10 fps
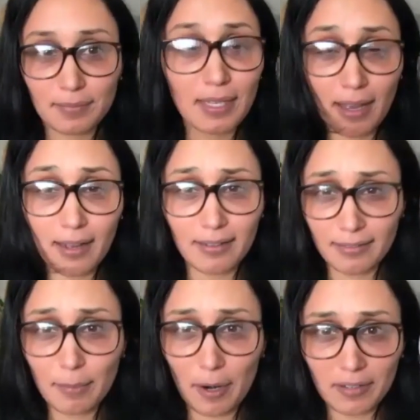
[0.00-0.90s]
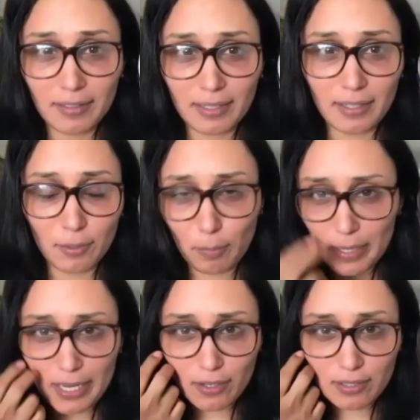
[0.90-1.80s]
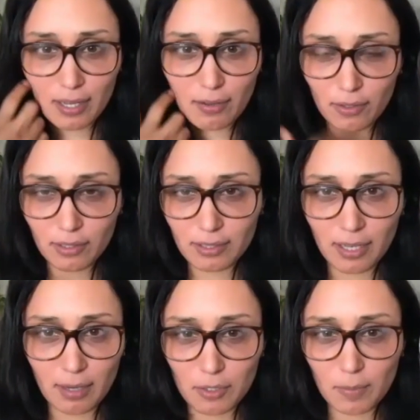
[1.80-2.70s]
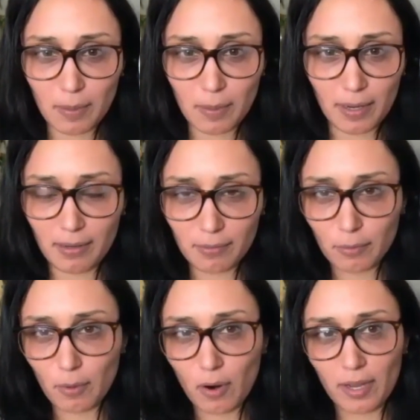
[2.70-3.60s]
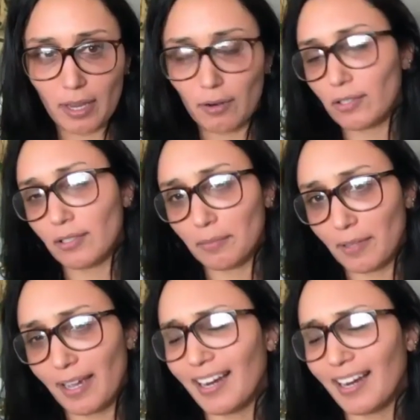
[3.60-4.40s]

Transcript: yeah. Apparently you pee yourself all the time just by walking or something.